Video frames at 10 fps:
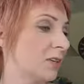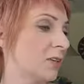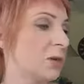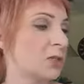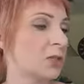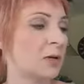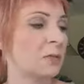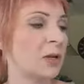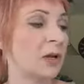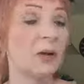So it'll
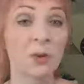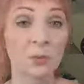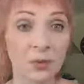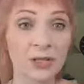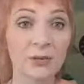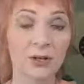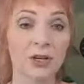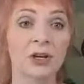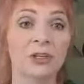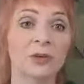be really, really
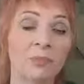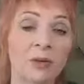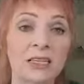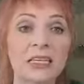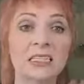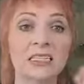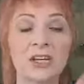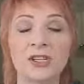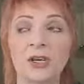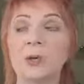good. So please stay
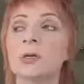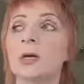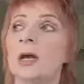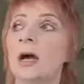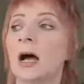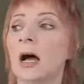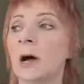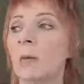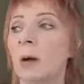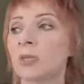tuned.
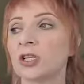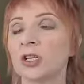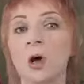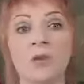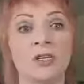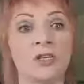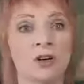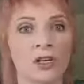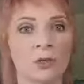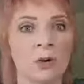I'm slowly
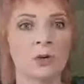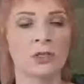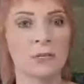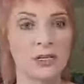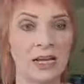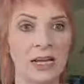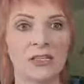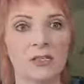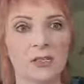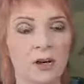starting to post up the
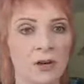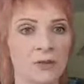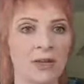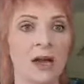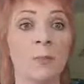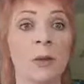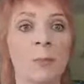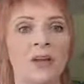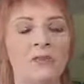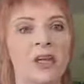dates on the
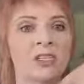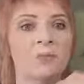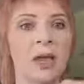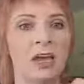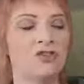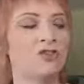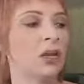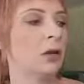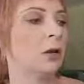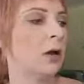upcoming events page
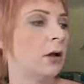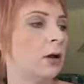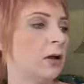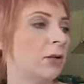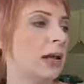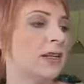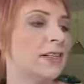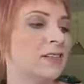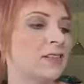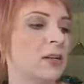on
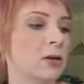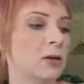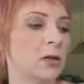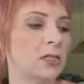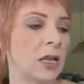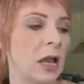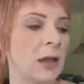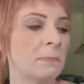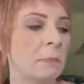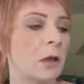
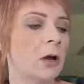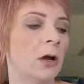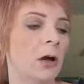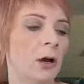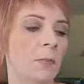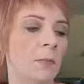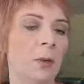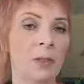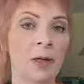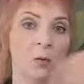entityseeker.ca.
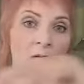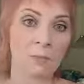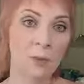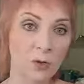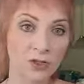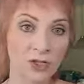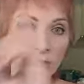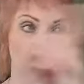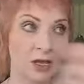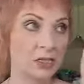But they will get posted
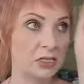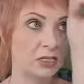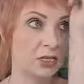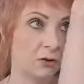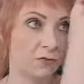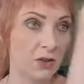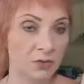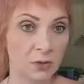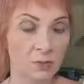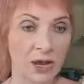on the Entity Seeker
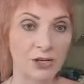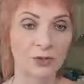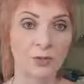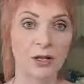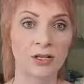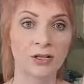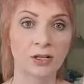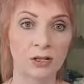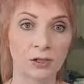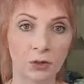Facebook page, as well as
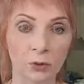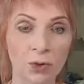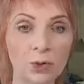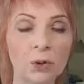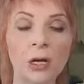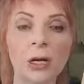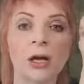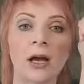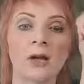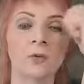the group
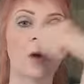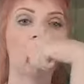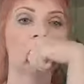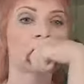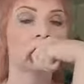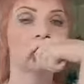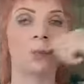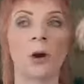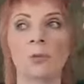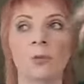as well, because
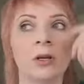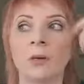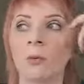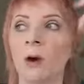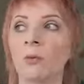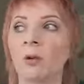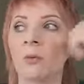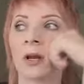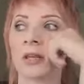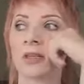I really
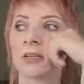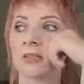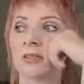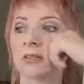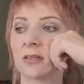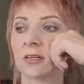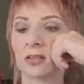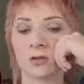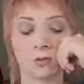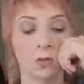want to get
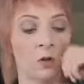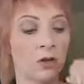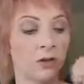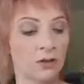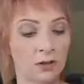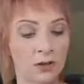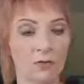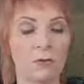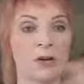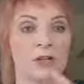this rolling so that
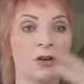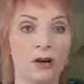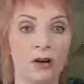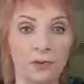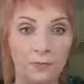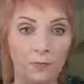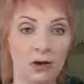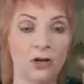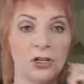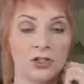everybody's got
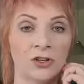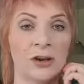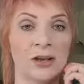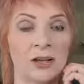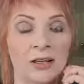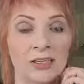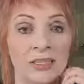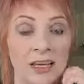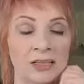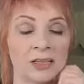a shot at
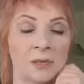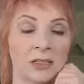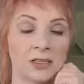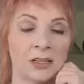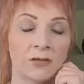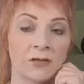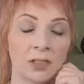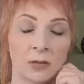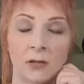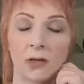seeing some of this stuff. It's
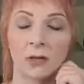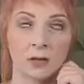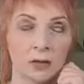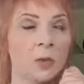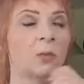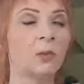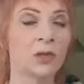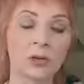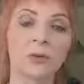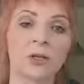gonna be
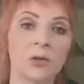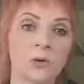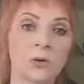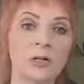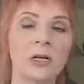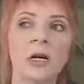really, really cool.